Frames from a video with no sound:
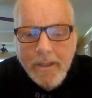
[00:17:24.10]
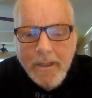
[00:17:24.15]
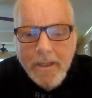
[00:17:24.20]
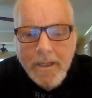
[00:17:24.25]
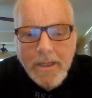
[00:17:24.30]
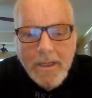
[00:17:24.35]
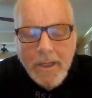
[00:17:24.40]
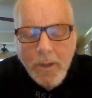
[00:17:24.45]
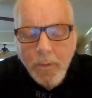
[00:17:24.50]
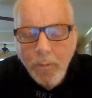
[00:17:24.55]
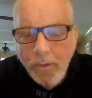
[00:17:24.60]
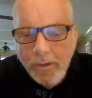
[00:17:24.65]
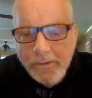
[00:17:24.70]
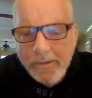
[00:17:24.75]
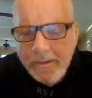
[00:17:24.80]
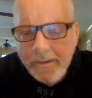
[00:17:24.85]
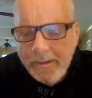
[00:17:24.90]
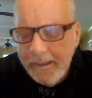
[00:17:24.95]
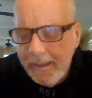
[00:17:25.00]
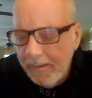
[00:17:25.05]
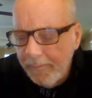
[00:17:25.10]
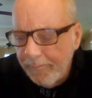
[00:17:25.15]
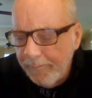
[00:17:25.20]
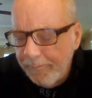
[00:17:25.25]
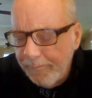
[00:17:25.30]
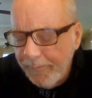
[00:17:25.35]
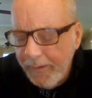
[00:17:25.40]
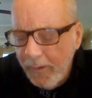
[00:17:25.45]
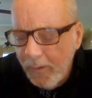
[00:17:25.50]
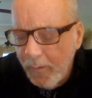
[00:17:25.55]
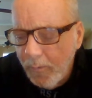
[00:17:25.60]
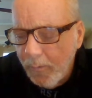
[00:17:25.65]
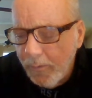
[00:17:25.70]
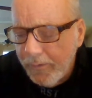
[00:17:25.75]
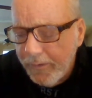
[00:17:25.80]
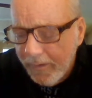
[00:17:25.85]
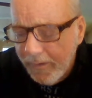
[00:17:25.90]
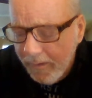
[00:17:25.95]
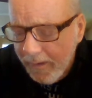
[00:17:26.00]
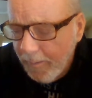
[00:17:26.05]
It wasn't that I, you know, was
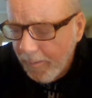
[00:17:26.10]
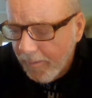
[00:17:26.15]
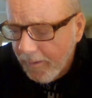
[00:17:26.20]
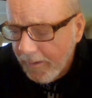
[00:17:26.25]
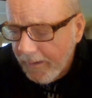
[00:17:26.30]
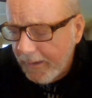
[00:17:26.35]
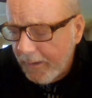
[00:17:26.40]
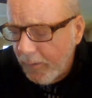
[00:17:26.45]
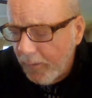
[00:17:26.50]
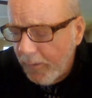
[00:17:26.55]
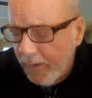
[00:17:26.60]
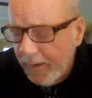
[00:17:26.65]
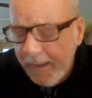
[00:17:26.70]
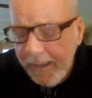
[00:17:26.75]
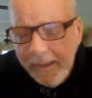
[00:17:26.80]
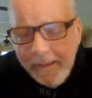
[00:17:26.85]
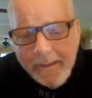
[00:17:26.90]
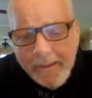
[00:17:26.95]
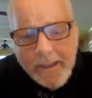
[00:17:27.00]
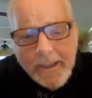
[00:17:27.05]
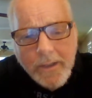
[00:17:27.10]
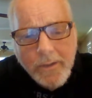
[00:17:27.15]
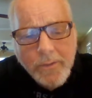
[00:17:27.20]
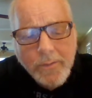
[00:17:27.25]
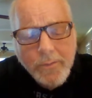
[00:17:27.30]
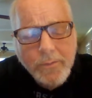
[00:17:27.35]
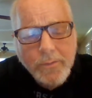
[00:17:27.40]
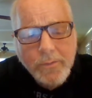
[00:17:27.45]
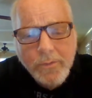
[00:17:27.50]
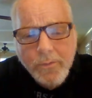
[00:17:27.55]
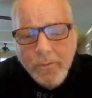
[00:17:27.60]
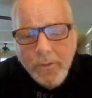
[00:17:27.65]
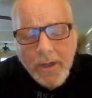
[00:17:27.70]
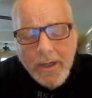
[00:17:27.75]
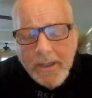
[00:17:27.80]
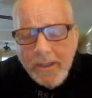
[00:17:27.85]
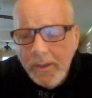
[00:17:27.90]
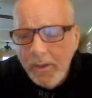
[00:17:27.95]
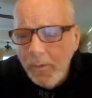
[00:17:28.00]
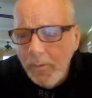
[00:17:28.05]
deliberately doing anything or
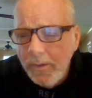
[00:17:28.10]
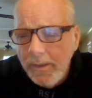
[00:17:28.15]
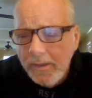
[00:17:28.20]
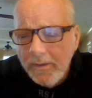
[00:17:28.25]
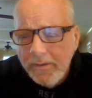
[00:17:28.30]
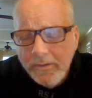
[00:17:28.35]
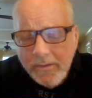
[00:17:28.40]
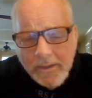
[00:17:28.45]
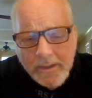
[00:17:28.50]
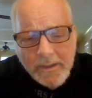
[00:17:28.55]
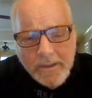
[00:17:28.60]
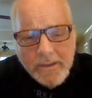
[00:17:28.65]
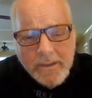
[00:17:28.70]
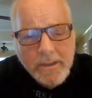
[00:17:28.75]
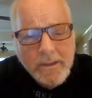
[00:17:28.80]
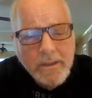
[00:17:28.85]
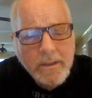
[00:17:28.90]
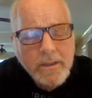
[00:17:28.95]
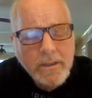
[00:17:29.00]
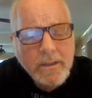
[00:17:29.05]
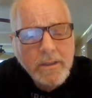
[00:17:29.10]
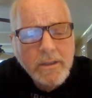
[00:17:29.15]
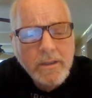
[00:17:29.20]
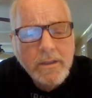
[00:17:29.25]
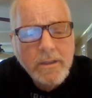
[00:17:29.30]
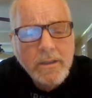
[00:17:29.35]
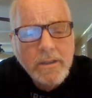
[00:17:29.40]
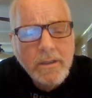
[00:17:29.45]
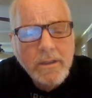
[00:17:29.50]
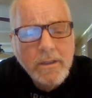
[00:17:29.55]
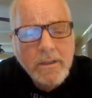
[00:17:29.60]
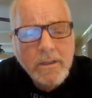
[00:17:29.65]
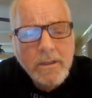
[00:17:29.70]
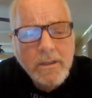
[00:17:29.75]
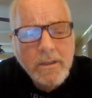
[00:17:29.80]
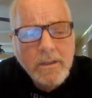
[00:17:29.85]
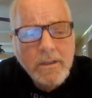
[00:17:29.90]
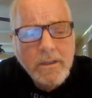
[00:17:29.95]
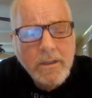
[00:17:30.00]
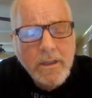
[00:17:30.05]
trying to do any sin.
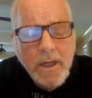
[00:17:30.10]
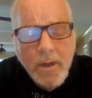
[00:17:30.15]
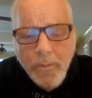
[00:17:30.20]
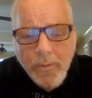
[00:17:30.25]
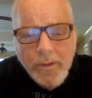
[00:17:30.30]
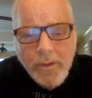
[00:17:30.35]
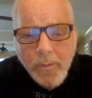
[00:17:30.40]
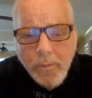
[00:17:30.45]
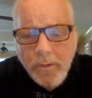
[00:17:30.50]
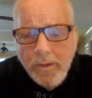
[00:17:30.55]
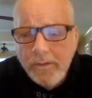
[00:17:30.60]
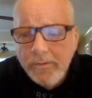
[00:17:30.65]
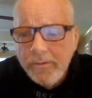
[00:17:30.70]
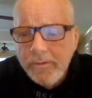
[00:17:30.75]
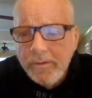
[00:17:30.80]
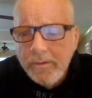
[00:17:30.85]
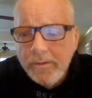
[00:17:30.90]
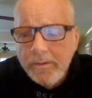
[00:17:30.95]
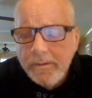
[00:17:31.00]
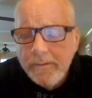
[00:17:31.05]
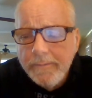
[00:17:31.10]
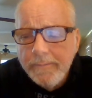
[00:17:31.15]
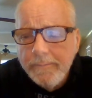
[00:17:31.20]
I really wasn't.